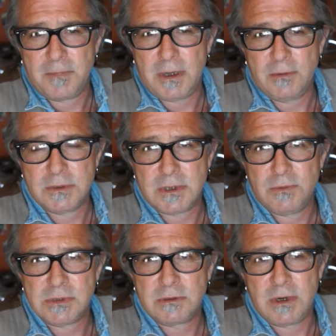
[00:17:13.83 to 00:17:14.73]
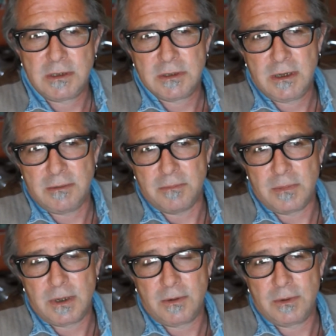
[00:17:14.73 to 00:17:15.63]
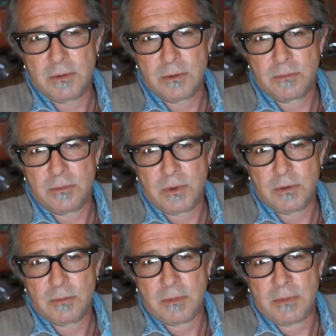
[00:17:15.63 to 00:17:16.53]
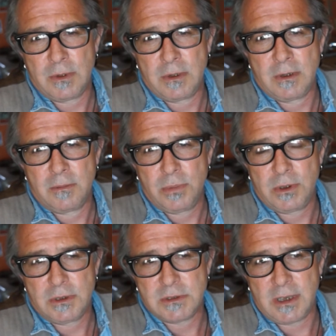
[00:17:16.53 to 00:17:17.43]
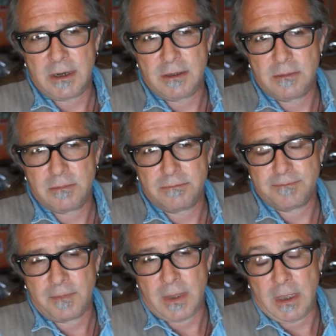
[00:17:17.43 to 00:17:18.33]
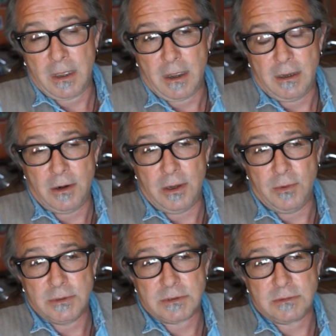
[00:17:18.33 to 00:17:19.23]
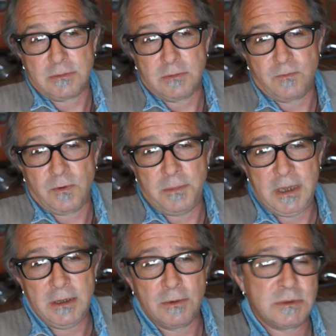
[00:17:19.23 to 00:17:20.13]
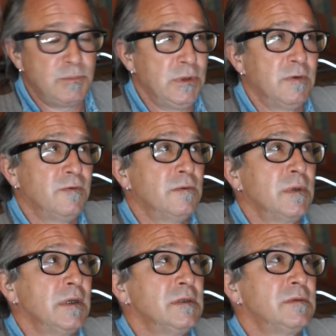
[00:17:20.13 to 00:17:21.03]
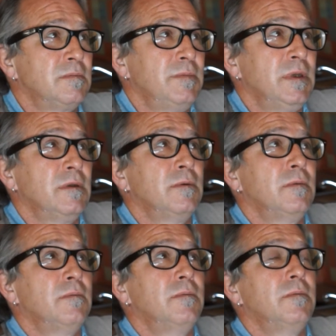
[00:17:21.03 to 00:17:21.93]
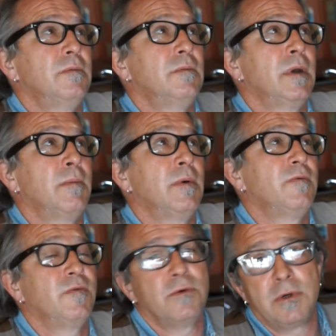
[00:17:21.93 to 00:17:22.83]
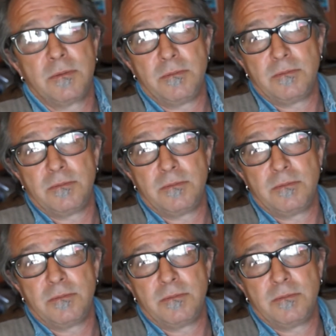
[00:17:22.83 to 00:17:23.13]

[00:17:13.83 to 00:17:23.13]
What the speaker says: It was a great time. We were pretty excited, and it was, for me, it was beautiful because I'm a Florida